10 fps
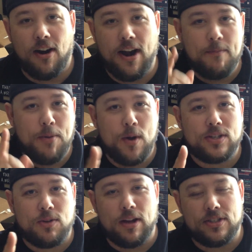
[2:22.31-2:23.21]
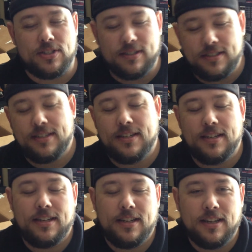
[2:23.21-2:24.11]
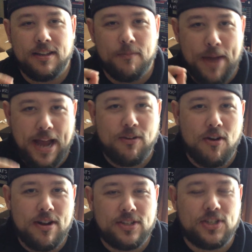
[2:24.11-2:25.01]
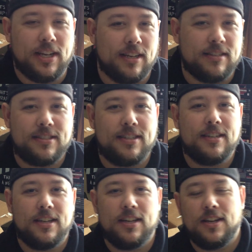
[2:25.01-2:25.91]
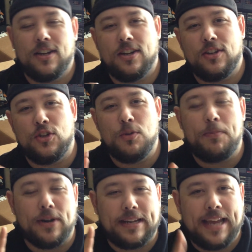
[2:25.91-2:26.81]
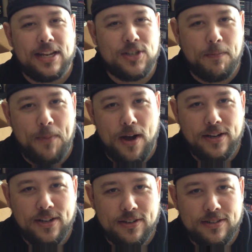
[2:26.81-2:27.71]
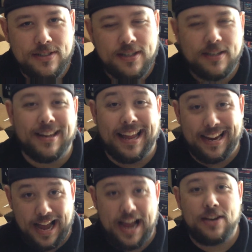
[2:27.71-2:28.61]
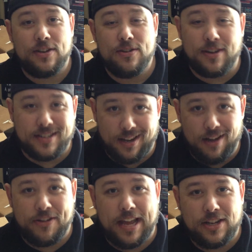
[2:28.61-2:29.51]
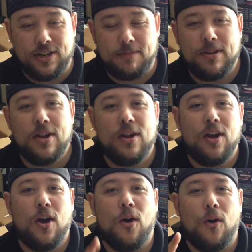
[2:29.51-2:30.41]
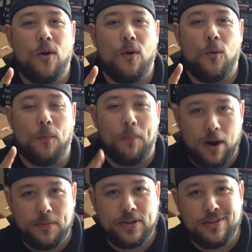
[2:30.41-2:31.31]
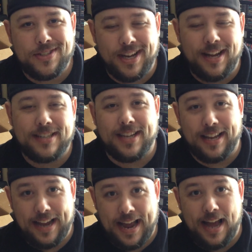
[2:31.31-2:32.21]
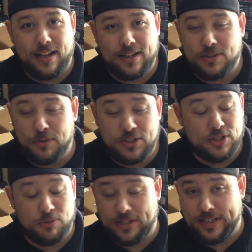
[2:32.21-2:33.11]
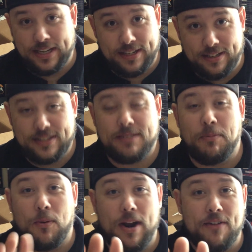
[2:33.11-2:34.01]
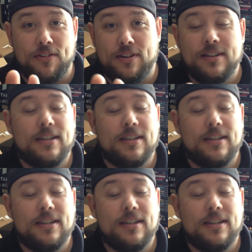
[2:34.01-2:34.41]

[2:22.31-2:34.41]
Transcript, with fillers: All right, bonus question: macaroni and cheese. Do you put ketchup on yours, like I do, because I love ketchup, yeah. or barbecue sauce, like Alex, which is ridiculous, but whatever.